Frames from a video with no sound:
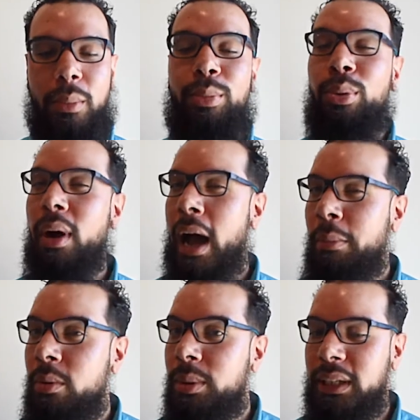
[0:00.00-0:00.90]

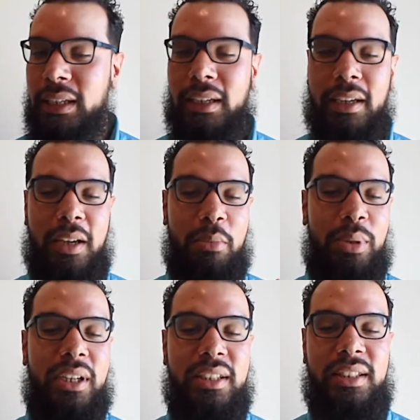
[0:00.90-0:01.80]
probably
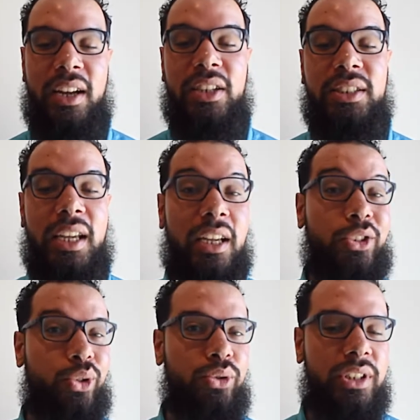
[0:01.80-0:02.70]
because they are staying
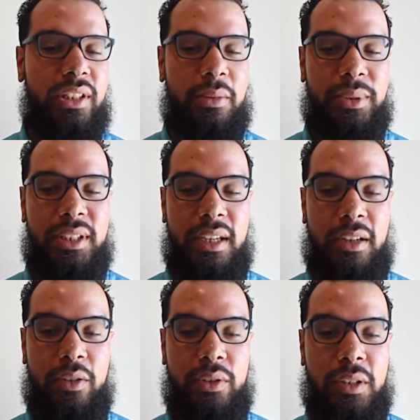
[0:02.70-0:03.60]
true to
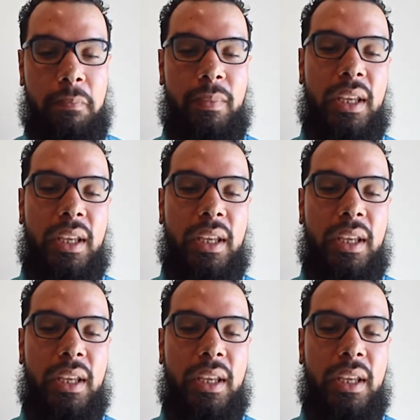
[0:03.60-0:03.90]
themselves.